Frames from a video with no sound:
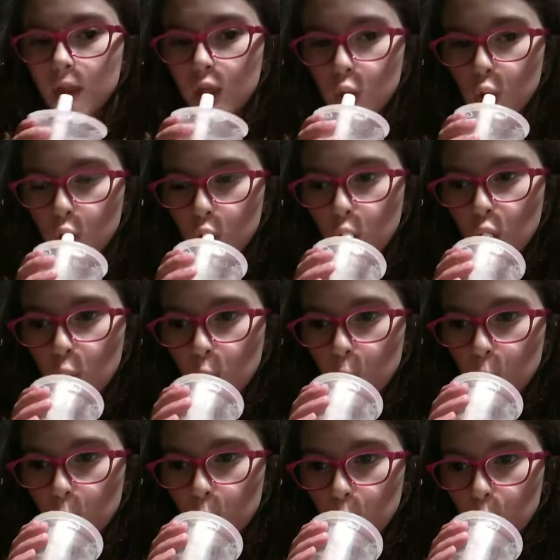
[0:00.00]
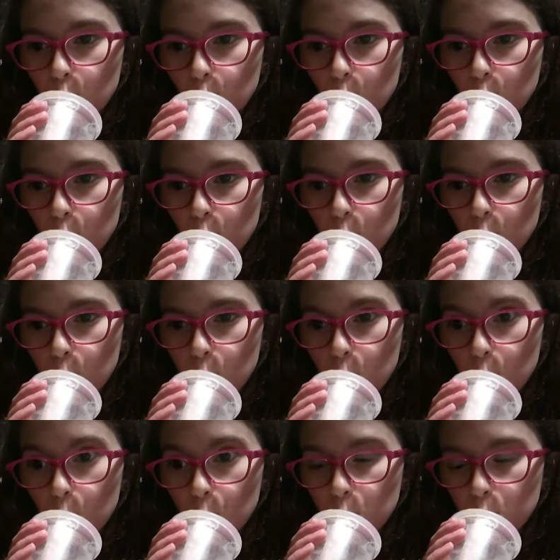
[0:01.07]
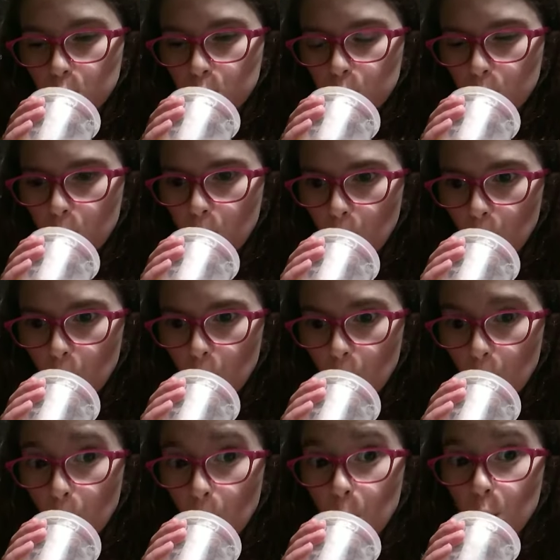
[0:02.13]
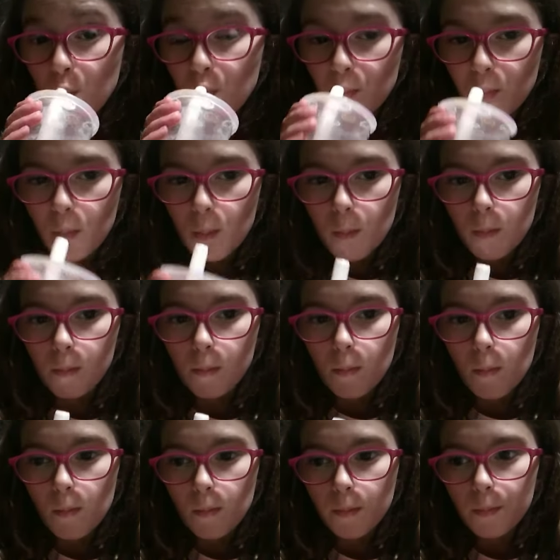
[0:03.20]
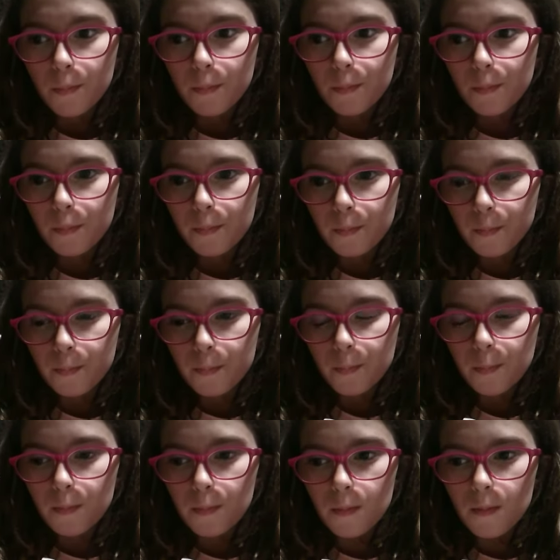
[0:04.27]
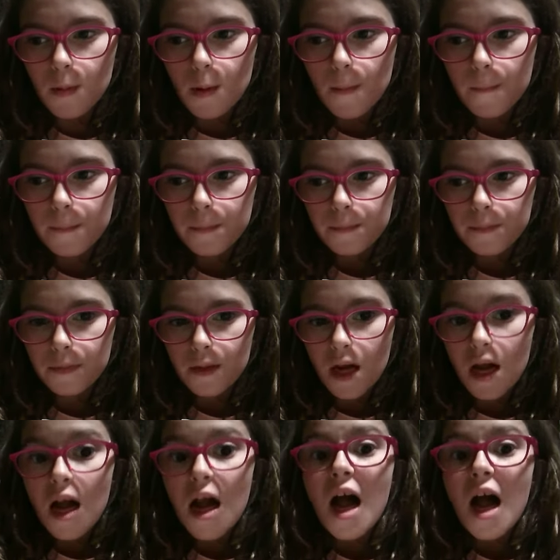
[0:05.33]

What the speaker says: [no speech]